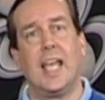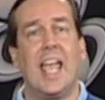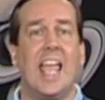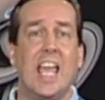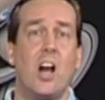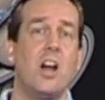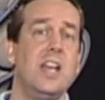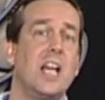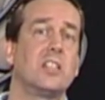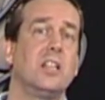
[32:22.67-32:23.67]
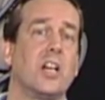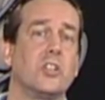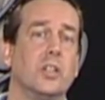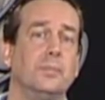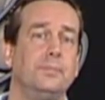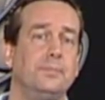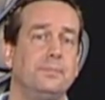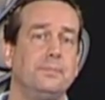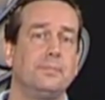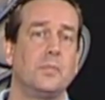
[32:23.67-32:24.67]
In our next lecture,
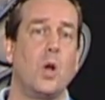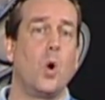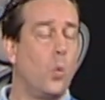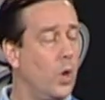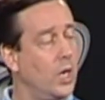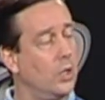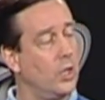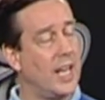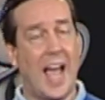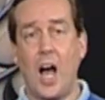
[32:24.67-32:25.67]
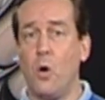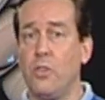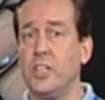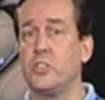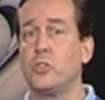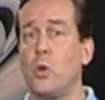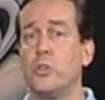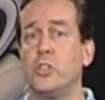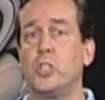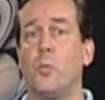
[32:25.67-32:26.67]
we're going to look at how this solar system